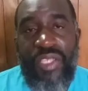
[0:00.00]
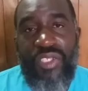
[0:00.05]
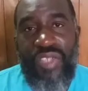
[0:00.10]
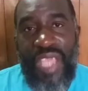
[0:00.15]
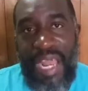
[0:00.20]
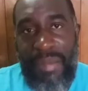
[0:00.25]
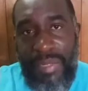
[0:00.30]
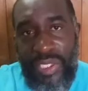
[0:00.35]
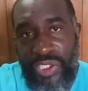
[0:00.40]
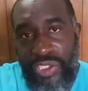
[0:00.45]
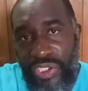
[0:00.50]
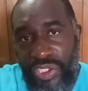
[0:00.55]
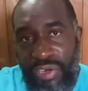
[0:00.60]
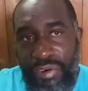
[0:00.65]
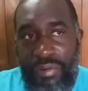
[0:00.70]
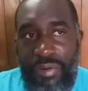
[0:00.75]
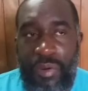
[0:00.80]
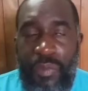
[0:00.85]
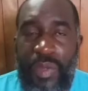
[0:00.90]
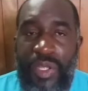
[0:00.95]
So I'll be
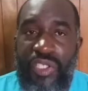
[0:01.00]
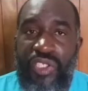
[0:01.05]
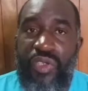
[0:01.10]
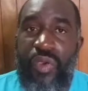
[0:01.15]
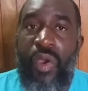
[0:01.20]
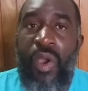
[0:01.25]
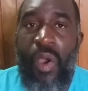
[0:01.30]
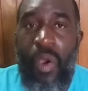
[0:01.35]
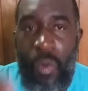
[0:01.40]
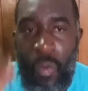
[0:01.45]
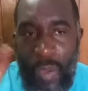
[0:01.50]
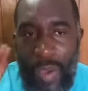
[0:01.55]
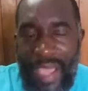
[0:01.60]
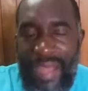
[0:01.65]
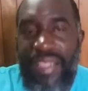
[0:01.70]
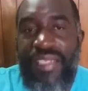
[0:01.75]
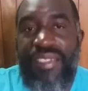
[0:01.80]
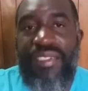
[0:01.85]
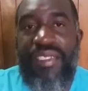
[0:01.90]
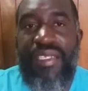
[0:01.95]
sharing with you,
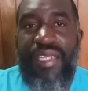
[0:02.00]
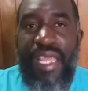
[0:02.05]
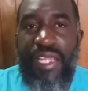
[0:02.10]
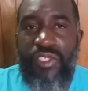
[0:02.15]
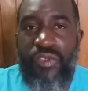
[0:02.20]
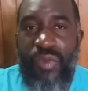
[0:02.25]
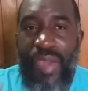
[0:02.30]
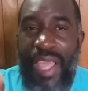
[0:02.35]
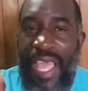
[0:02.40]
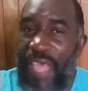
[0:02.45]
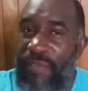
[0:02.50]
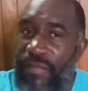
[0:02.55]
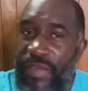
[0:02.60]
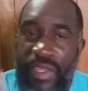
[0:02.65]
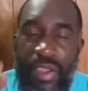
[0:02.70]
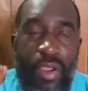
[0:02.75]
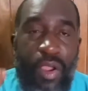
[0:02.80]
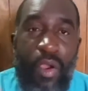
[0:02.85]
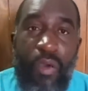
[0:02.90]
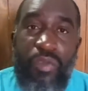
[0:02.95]
what is it that you have in
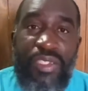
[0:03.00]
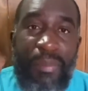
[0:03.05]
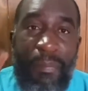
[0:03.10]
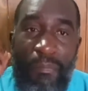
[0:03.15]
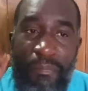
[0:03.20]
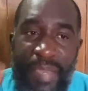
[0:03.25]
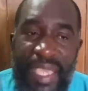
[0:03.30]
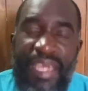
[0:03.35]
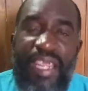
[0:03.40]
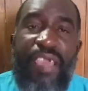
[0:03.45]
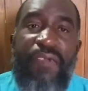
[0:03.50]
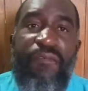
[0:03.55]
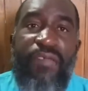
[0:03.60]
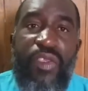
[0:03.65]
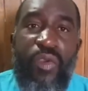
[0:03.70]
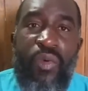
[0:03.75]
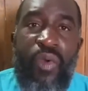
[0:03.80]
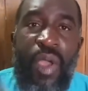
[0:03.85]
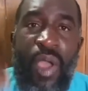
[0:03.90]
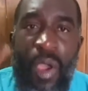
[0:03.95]
your house? Many of
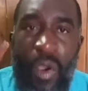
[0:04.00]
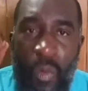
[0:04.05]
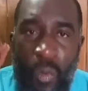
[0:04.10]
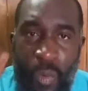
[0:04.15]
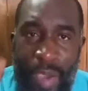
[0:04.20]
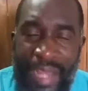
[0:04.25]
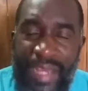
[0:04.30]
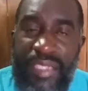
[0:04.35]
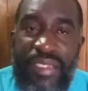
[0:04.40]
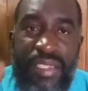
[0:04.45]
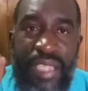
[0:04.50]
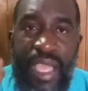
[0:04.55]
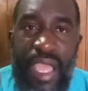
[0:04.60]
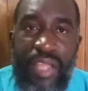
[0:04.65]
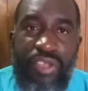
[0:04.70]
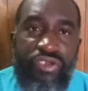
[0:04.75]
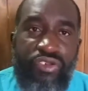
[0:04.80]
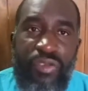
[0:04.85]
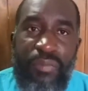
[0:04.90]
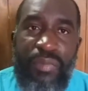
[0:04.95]
you, what is
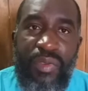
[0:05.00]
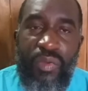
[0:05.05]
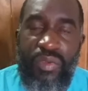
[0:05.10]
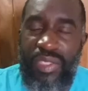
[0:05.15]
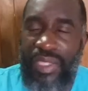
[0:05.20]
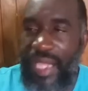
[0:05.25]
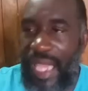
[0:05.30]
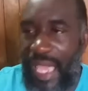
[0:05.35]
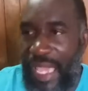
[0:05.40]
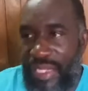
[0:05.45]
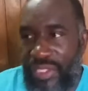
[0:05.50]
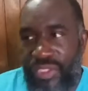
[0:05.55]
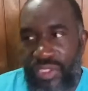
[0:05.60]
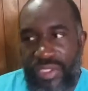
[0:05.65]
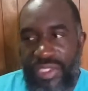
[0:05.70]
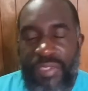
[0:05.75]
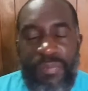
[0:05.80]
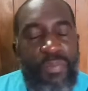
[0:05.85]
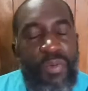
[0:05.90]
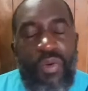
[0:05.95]
contributing? I
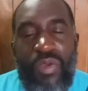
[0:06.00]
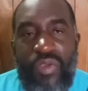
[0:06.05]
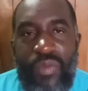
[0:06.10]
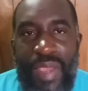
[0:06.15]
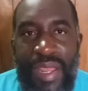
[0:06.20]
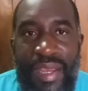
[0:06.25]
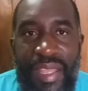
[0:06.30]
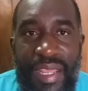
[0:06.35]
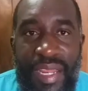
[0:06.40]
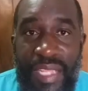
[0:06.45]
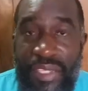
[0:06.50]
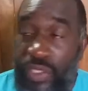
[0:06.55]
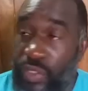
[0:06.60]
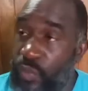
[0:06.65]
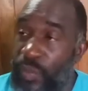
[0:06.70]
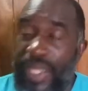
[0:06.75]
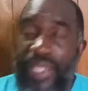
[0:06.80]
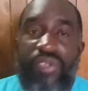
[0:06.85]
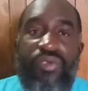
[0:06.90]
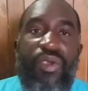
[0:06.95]
just spoke to a lady, I
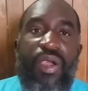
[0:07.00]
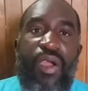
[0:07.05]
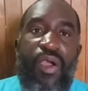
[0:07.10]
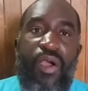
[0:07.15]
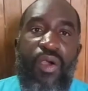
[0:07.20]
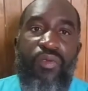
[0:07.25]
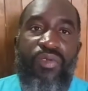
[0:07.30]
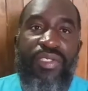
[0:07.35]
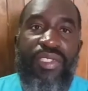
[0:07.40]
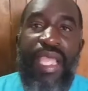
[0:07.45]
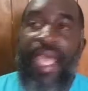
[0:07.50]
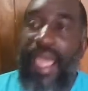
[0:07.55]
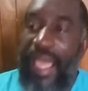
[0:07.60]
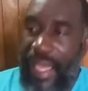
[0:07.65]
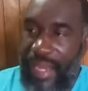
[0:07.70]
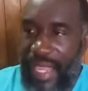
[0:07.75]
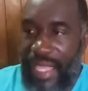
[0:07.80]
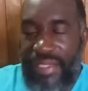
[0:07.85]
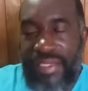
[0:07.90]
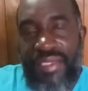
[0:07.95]
just went to her house
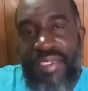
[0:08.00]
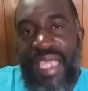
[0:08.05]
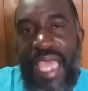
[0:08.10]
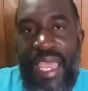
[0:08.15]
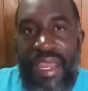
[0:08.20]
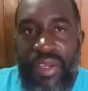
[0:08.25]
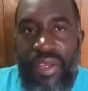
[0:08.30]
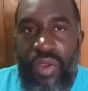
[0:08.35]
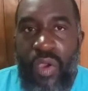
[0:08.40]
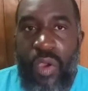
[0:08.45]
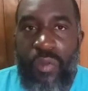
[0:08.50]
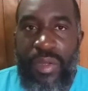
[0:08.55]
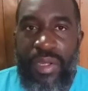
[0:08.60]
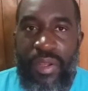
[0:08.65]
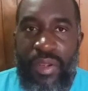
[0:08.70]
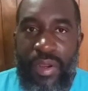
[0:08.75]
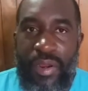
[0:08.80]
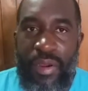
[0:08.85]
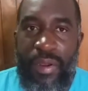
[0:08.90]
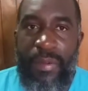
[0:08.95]
and I sat down with
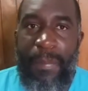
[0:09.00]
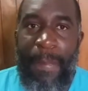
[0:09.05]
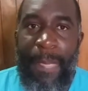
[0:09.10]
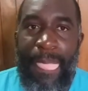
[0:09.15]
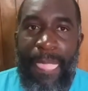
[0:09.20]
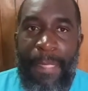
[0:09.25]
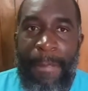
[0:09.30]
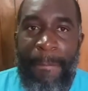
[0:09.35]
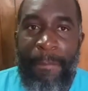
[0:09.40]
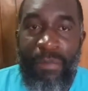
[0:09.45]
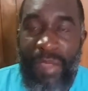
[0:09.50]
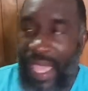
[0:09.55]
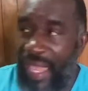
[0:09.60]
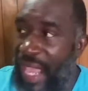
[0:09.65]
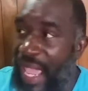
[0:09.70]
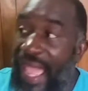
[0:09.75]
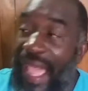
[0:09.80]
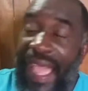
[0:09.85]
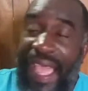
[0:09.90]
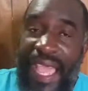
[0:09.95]
her and
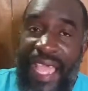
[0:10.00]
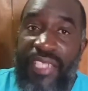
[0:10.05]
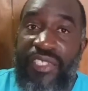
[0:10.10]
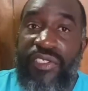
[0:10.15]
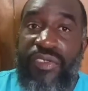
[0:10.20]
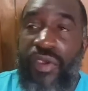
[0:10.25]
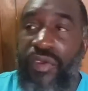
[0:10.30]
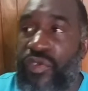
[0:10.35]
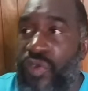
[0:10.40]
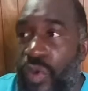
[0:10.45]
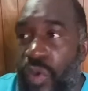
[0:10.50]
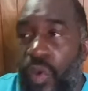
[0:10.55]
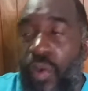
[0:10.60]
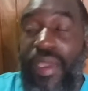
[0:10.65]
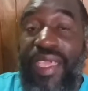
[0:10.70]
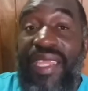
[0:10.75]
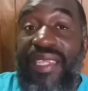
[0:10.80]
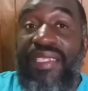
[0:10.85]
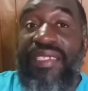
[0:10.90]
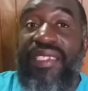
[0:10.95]
I asked her to go
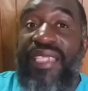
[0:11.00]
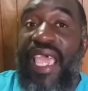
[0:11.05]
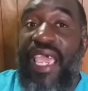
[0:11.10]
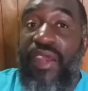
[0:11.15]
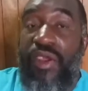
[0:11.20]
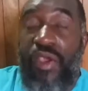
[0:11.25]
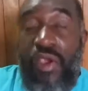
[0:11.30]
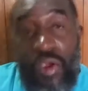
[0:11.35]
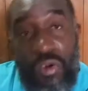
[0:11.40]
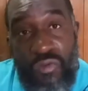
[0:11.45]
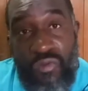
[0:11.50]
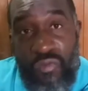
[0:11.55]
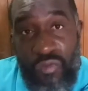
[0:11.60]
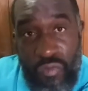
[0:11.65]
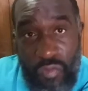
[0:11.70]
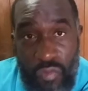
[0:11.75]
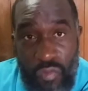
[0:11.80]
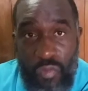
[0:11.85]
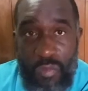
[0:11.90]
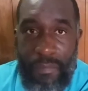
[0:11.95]
inside her
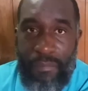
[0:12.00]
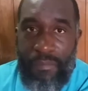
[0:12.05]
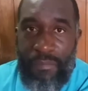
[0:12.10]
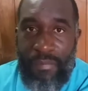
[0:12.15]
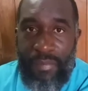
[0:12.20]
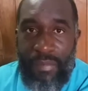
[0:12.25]
room